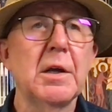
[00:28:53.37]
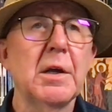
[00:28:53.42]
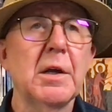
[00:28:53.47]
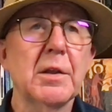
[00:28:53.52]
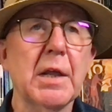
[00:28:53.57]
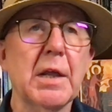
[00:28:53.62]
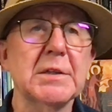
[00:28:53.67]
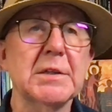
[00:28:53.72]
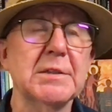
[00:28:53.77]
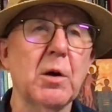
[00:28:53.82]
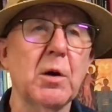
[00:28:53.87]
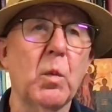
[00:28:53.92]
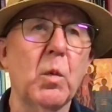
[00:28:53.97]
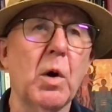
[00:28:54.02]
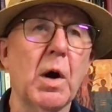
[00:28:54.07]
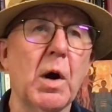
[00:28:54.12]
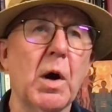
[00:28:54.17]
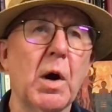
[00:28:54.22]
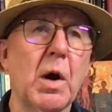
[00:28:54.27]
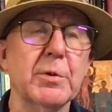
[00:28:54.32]
that's not
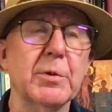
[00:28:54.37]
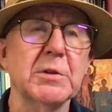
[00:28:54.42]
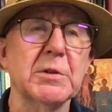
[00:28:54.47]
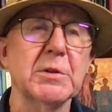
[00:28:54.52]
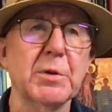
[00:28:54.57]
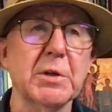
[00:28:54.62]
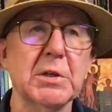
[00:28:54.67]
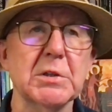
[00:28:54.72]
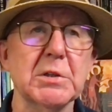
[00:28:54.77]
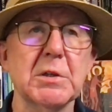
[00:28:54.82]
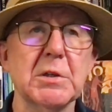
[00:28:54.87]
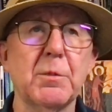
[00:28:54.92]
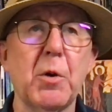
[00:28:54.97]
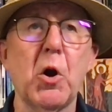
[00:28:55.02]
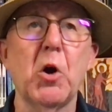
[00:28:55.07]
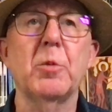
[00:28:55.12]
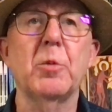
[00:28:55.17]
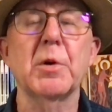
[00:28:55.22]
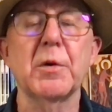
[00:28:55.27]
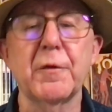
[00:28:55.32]
what happens, because the
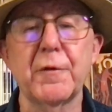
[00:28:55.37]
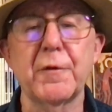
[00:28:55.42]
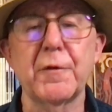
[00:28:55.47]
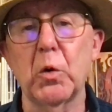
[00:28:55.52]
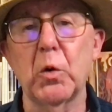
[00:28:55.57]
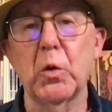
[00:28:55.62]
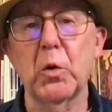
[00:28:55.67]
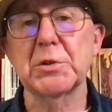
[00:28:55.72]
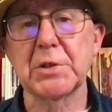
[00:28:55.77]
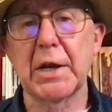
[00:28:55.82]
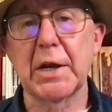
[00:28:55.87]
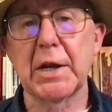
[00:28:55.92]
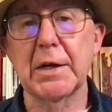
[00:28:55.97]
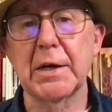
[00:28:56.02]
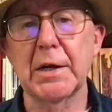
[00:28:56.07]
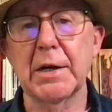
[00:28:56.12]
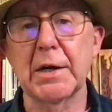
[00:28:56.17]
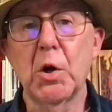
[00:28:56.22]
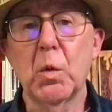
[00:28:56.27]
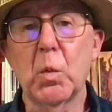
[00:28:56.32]
poem unfolds
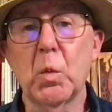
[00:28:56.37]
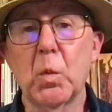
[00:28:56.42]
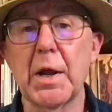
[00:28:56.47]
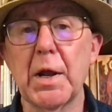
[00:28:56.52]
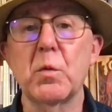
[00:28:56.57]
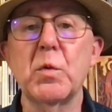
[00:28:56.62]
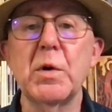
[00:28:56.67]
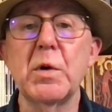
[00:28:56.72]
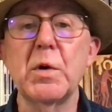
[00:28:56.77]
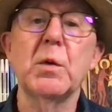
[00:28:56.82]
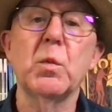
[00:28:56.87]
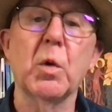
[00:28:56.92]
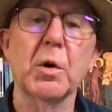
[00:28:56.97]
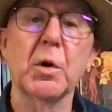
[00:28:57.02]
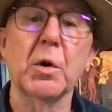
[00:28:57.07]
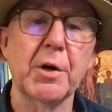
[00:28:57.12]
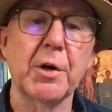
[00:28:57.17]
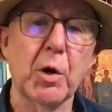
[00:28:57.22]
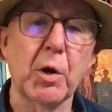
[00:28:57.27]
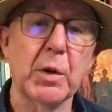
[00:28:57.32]
saying, what I really
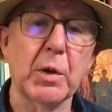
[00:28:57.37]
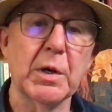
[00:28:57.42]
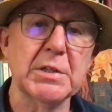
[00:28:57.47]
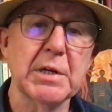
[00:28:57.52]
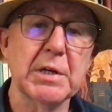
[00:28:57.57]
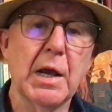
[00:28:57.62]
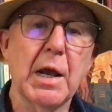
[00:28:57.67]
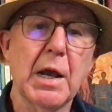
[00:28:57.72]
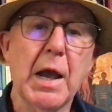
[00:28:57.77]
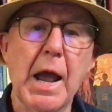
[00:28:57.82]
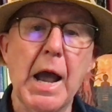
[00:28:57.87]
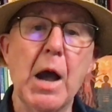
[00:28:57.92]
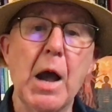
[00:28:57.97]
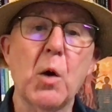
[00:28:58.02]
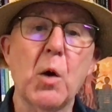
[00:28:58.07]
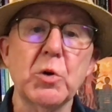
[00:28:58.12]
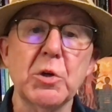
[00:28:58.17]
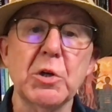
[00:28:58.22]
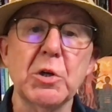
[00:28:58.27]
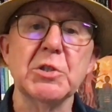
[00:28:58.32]
want to know is,
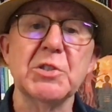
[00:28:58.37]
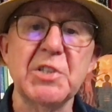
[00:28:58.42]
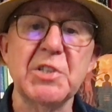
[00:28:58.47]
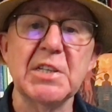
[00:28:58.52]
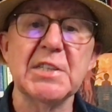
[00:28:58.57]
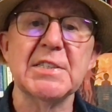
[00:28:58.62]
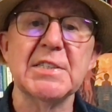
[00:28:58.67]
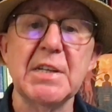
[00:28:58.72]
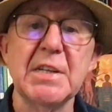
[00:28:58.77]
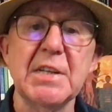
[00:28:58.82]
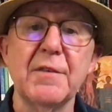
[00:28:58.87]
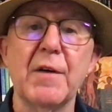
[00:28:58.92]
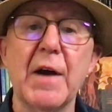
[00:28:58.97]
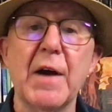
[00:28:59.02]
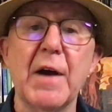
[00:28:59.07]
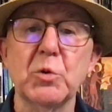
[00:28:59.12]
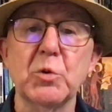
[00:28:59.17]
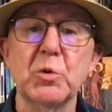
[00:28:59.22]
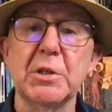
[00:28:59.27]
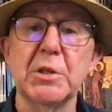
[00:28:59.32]
how does this live
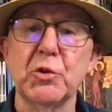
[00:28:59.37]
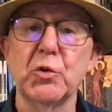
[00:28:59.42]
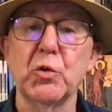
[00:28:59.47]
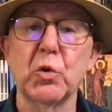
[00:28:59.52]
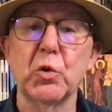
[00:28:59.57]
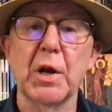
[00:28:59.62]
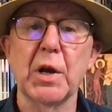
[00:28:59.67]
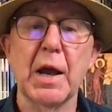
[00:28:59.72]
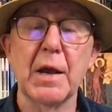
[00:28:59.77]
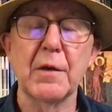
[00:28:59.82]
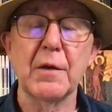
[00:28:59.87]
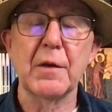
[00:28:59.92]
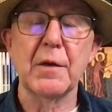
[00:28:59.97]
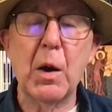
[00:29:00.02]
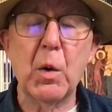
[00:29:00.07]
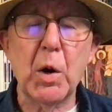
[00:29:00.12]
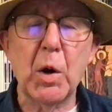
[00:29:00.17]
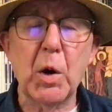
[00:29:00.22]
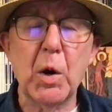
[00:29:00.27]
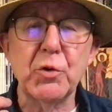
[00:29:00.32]
out in your life?
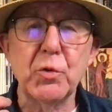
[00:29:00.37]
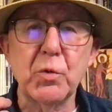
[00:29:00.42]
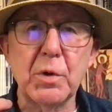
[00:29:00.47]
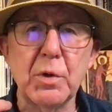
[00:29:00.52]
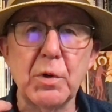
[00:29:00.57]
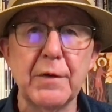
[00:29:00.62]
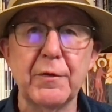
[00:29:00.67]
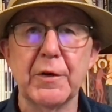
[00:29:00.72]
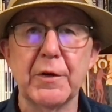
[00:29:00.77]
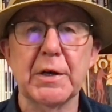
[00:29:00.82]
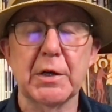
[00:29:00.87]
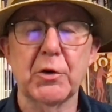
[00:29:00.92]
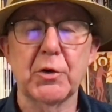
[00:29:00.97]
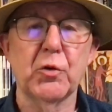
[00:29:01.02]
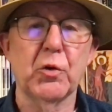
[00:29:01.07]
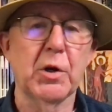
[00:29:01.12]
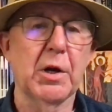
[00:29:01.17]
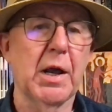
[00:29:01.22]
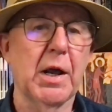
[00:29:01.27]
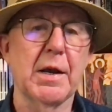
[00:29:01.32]
How are you living
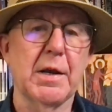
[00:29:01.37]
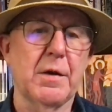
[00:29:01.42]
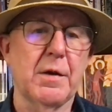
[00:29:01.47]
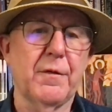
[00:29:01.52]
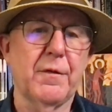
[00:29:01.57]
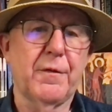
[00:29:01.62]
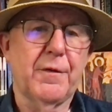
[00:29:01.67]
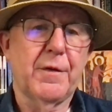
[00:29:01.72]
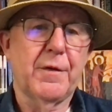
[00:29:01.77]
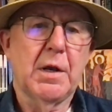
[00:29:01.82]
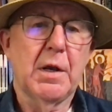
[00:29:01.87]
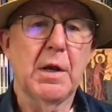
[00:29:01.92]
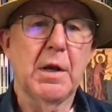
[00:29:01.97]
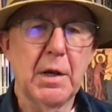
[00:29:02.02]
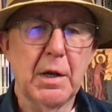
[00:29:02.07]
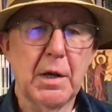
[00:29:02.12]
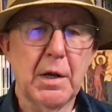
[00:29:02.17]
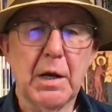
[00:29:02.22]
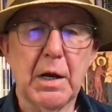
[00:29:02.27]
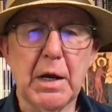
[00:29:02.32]
your life?
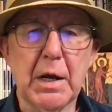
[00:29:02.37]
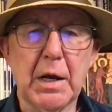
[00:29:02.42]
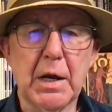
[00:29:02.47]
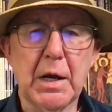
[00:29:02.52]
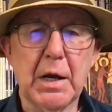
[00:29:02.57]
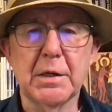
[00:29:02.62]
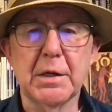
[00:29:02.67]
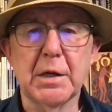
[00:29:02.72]
And